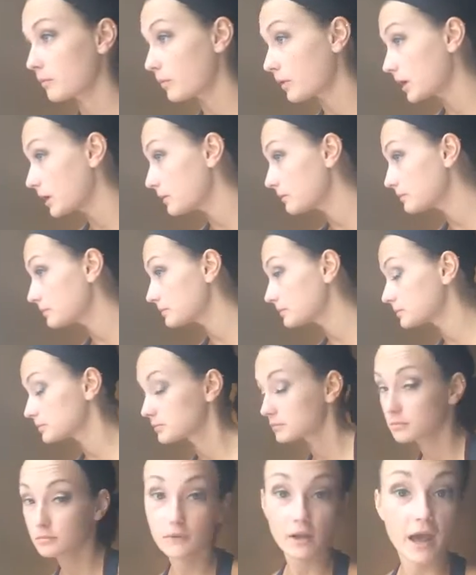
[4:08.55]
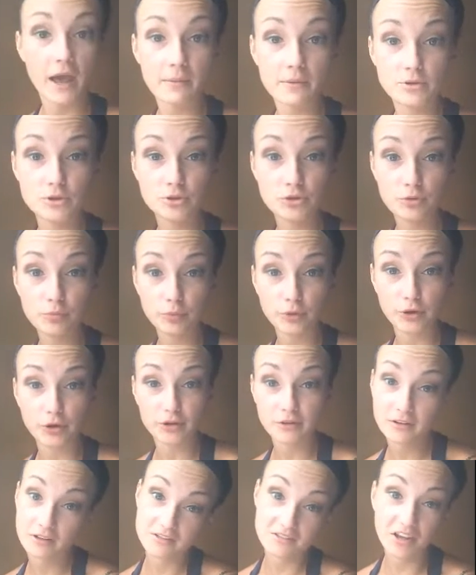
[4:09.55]
Well, I'm a
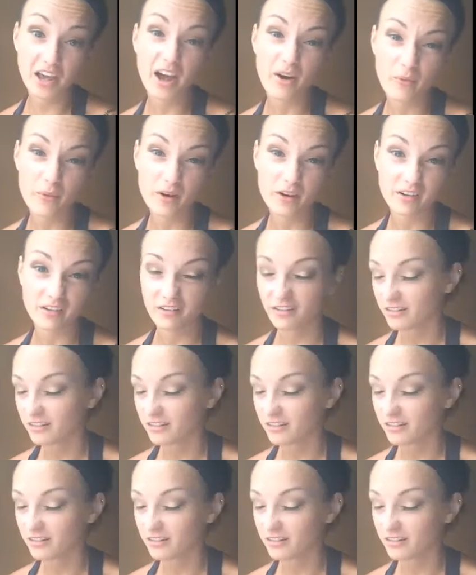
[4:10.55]
trooper because I got one